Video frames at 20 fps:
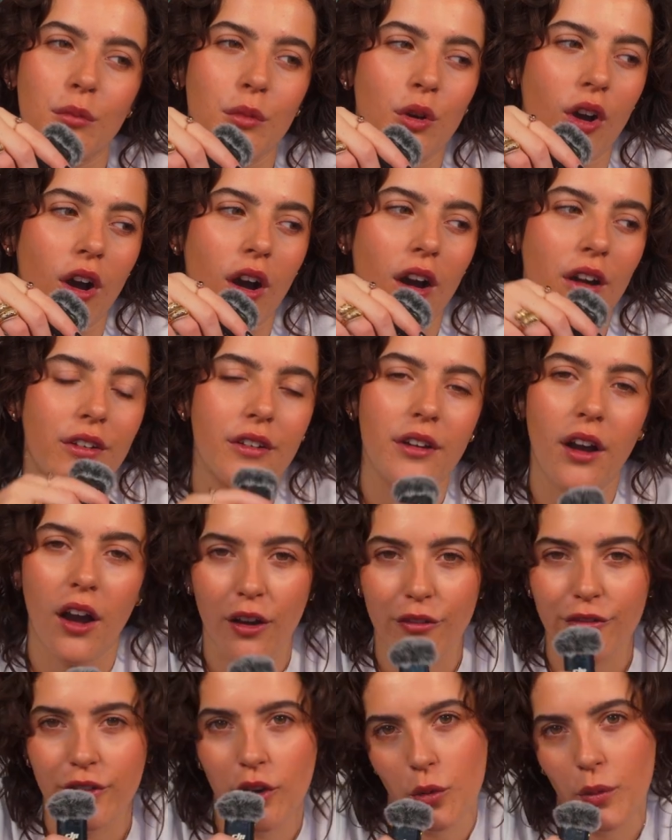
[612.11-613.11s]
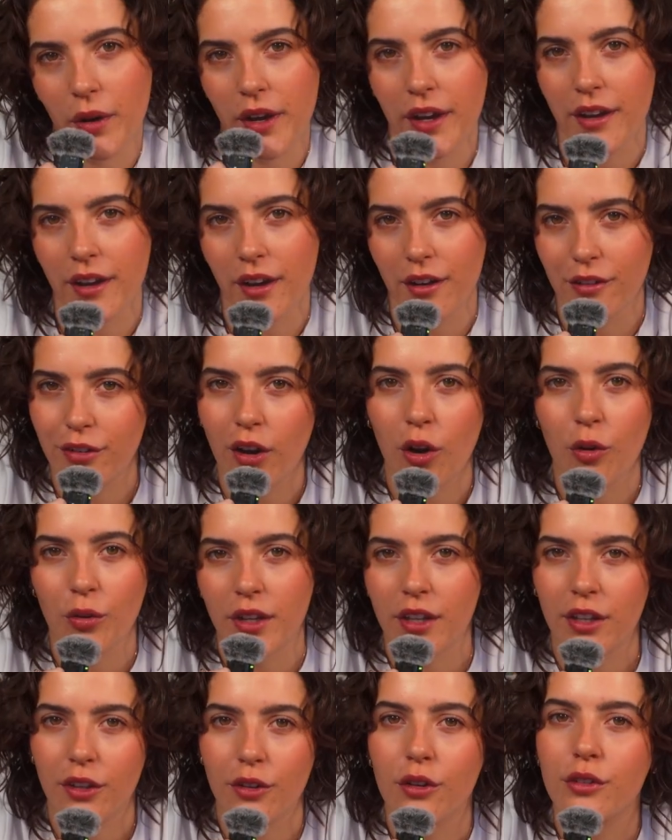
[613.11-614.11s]
more heartfelt way of
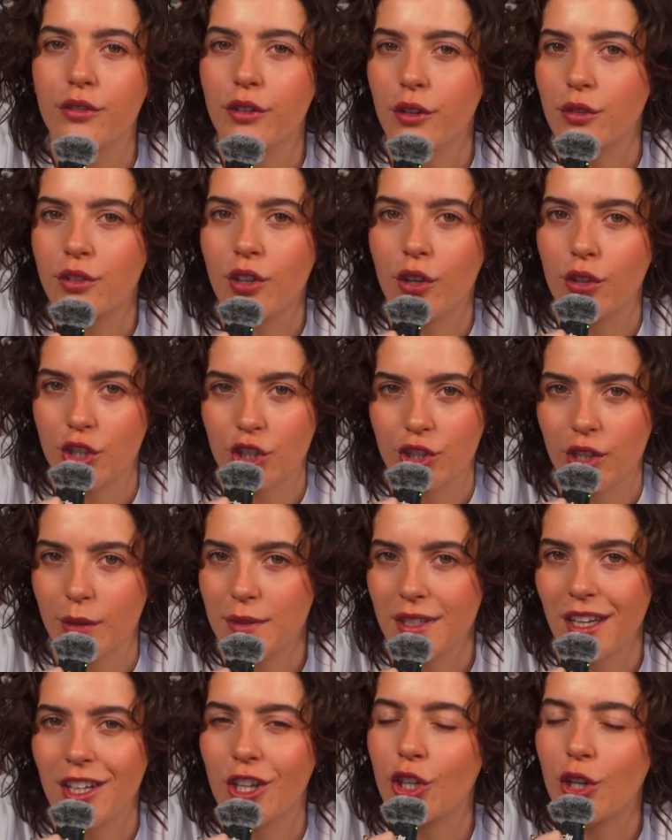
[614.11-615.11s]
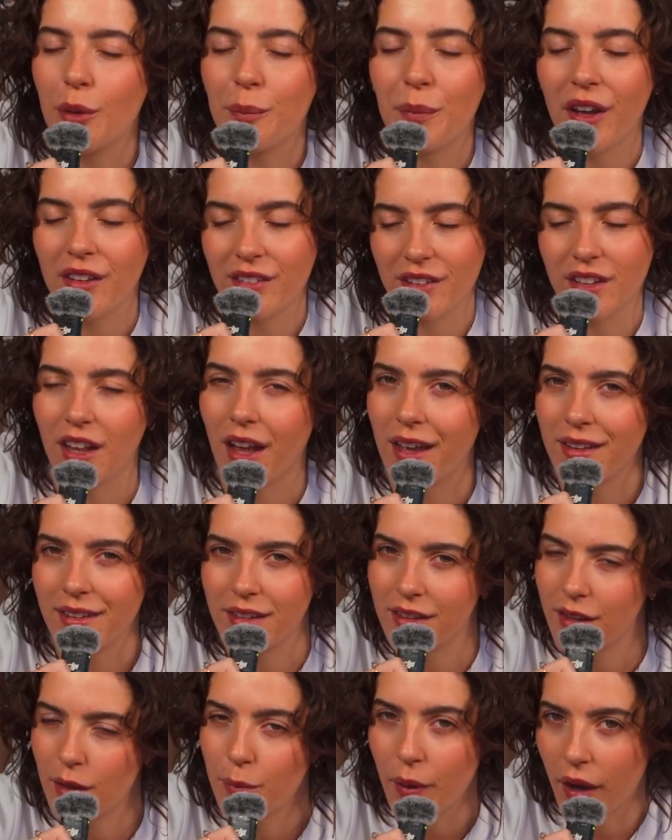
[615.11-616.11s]
holding your photo strips, and you can personalize
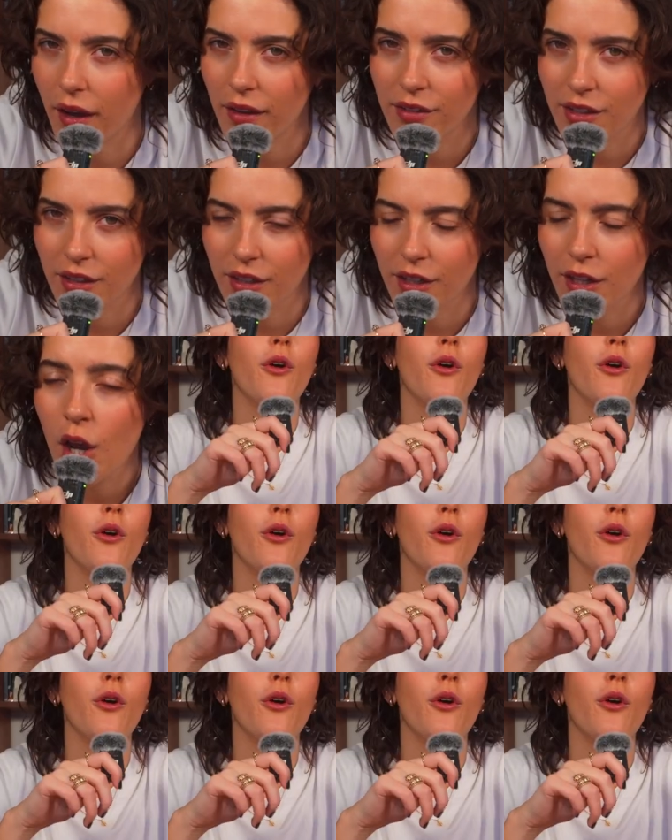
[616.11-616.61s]
it to the person.